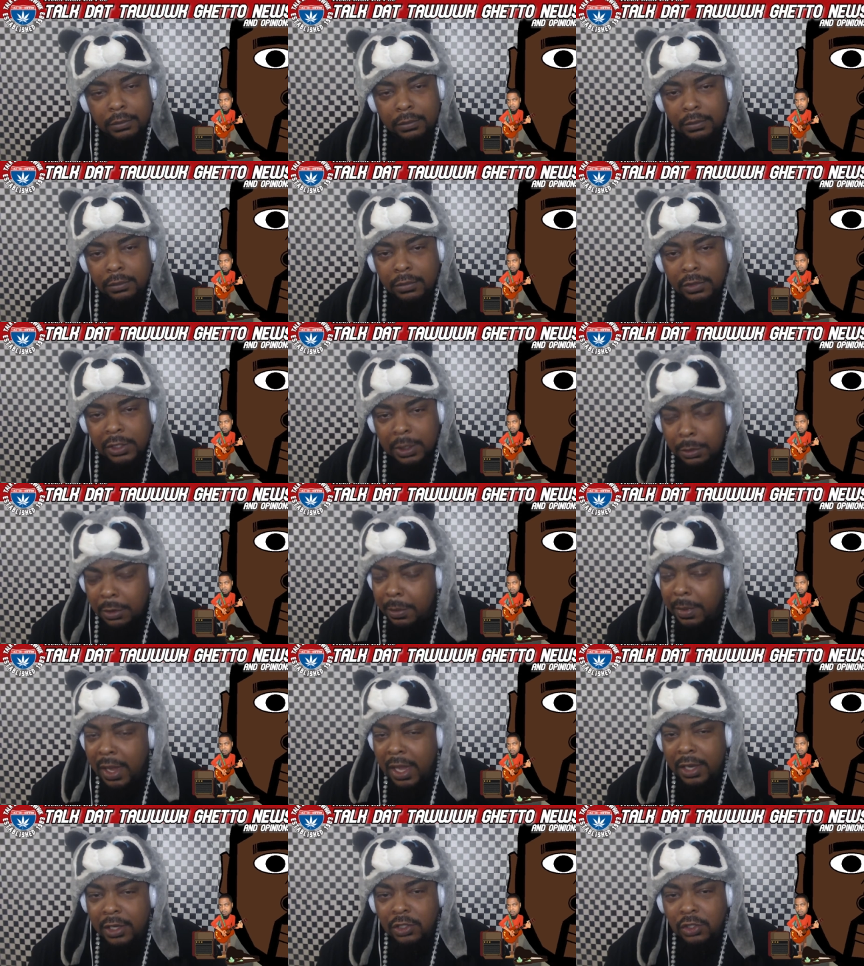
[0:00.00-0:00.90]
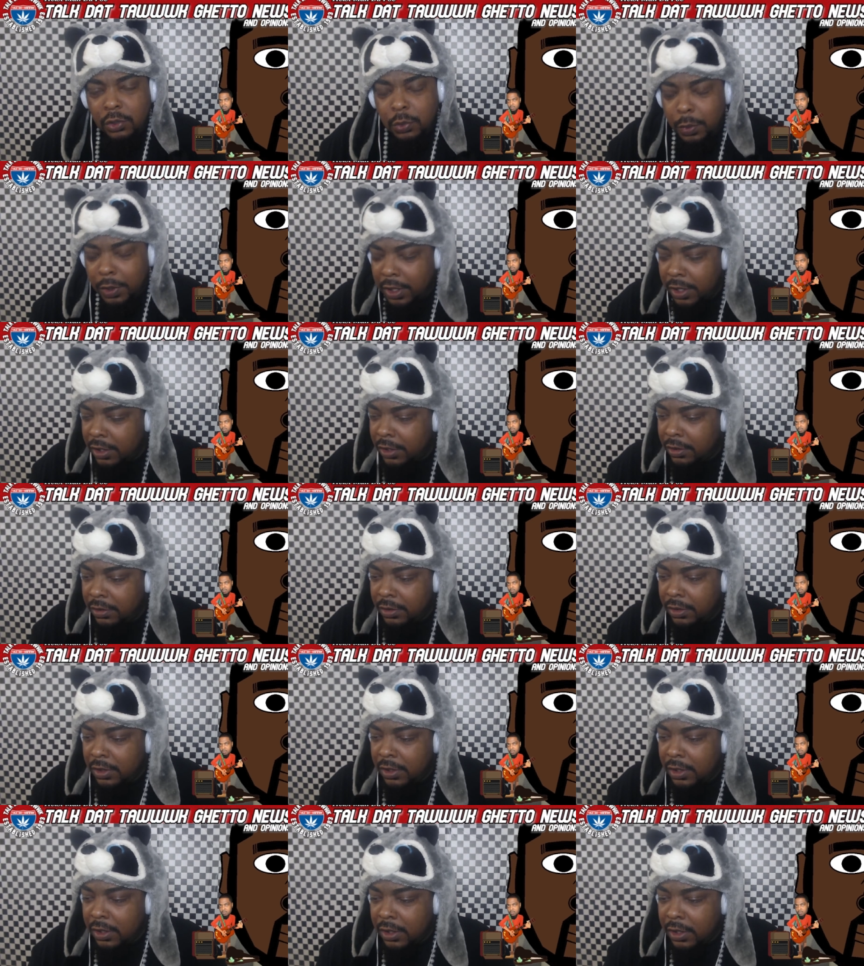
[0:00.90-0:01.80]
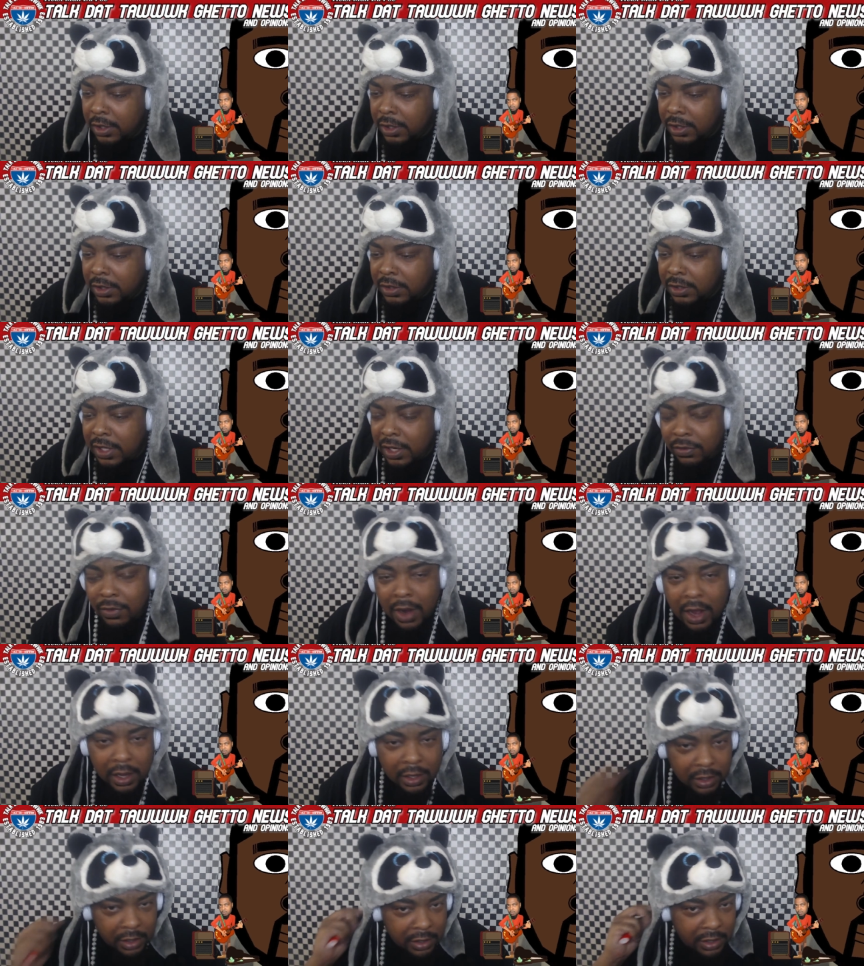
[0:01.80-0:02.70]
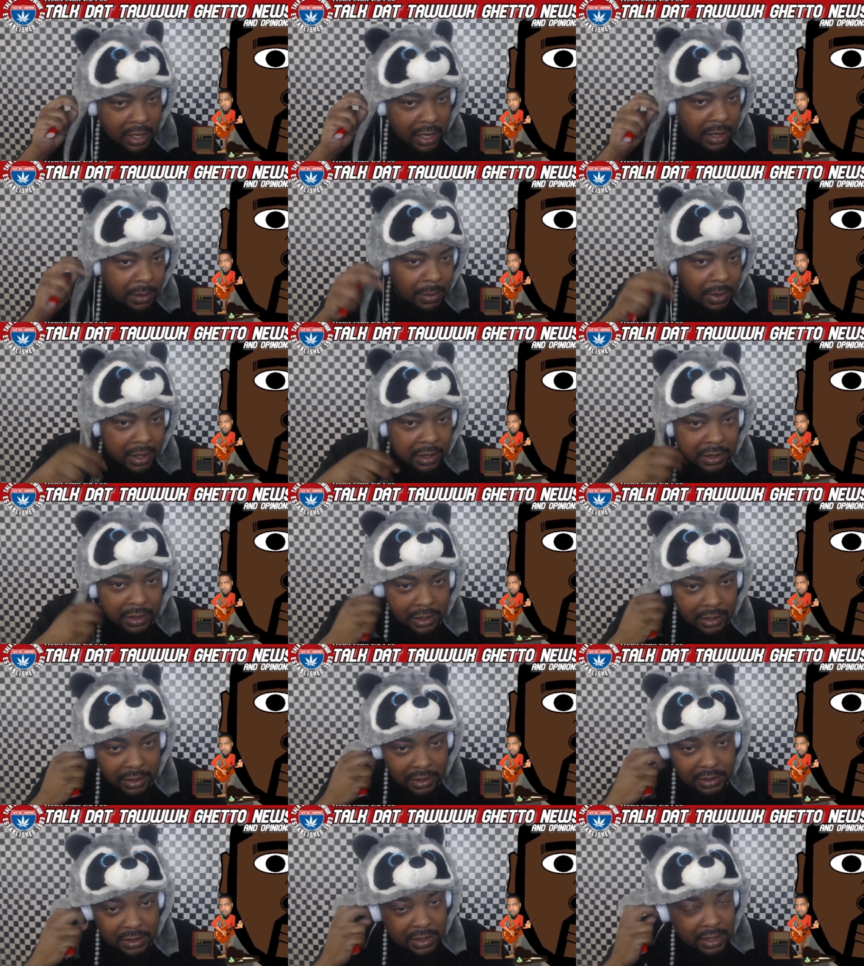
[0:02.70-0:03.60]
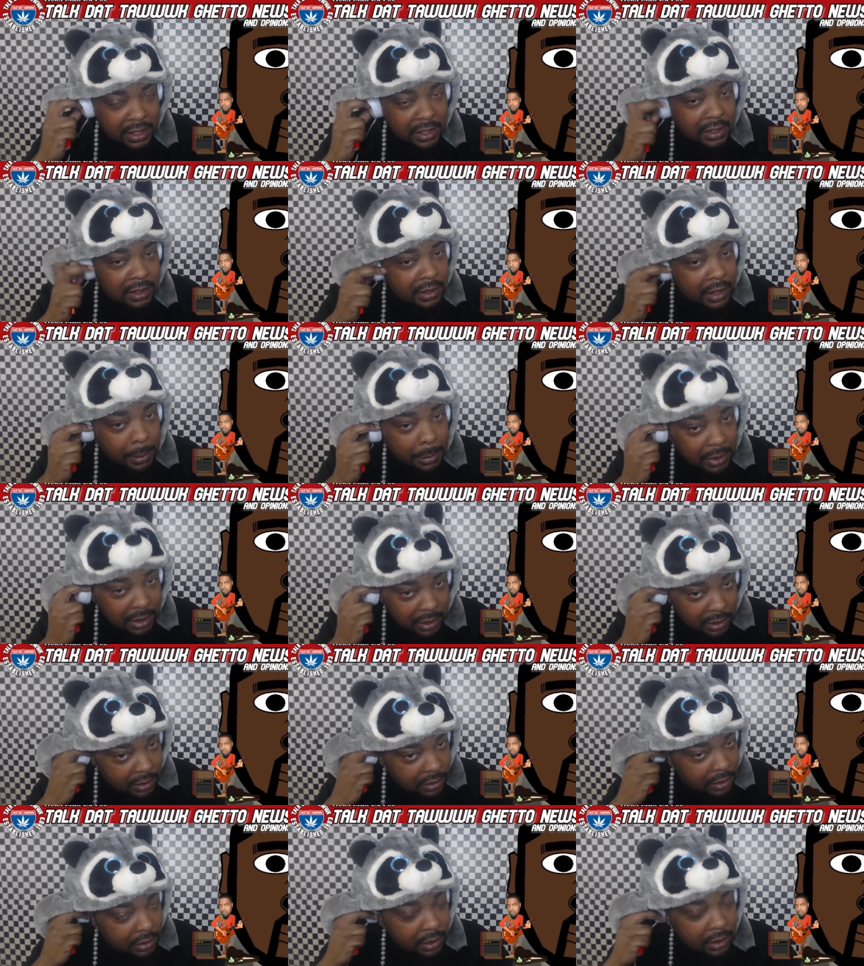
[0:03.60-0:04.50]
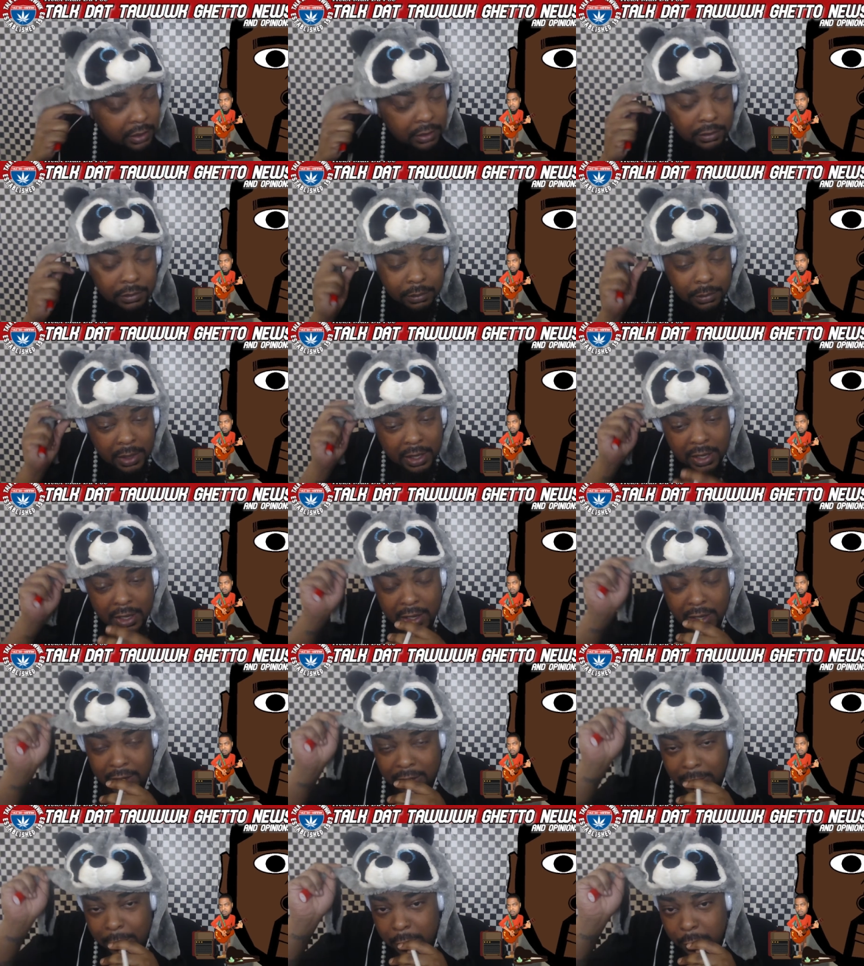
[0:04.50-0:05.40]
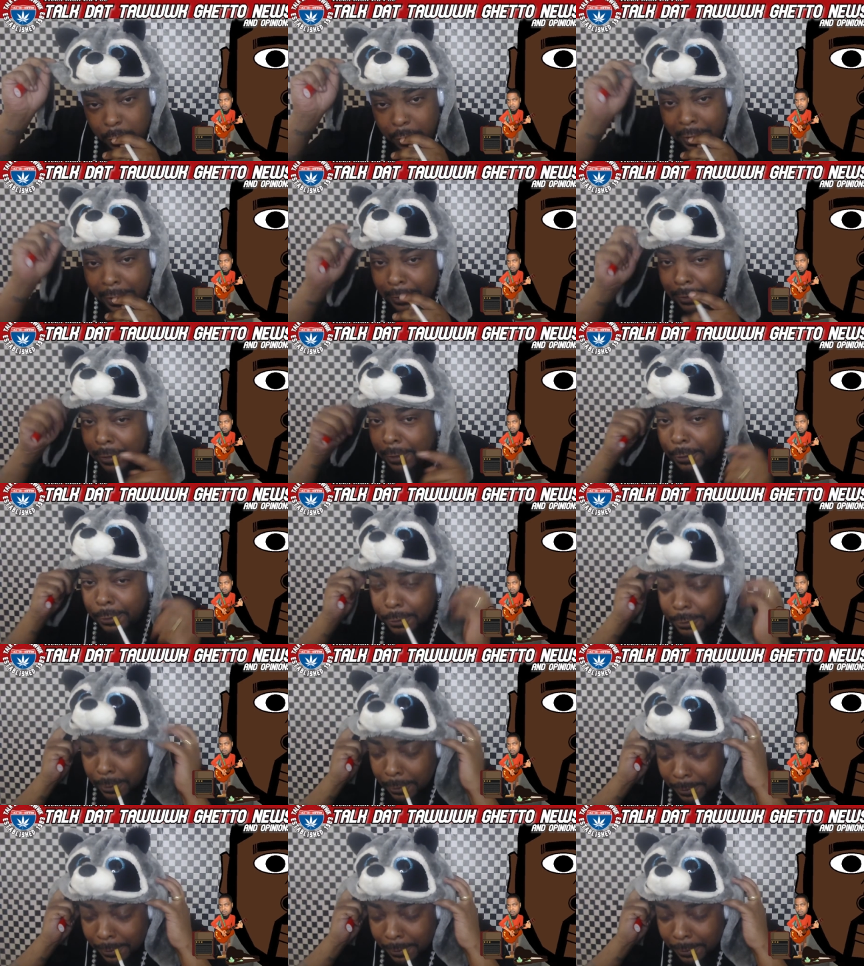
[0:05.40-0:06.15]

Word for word: Summer Madness 12. Tay Roc, he came up there and he said, I mean, man, it didn't go the way I thought it was gonna